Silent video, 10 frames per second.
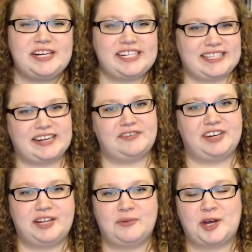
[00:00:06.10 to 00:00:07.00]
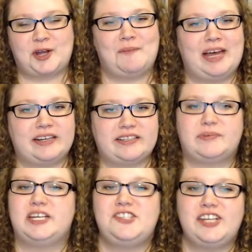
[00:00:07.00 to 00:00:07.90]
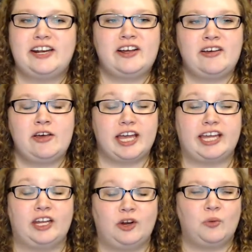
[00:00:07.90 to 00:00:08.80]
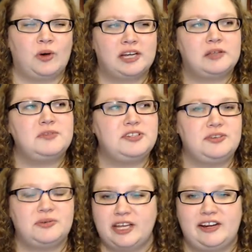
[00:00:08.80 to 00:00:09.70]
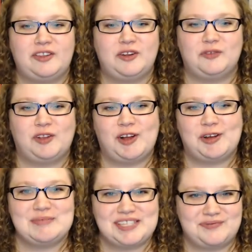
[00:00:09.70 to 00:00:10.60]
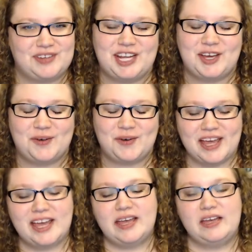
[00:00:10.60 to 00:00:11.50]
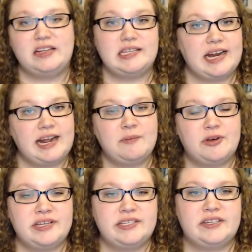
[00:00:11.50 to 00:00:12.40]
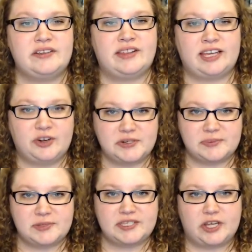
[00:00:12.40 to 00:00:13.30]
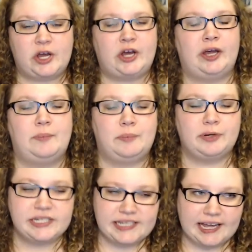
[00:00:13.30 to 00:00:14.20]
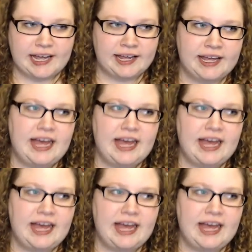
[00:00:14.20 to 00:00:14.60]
Stephanie and welcome back to my channel and welcome to another Vlogmas video. Today I'm going to do the Christmas song book tag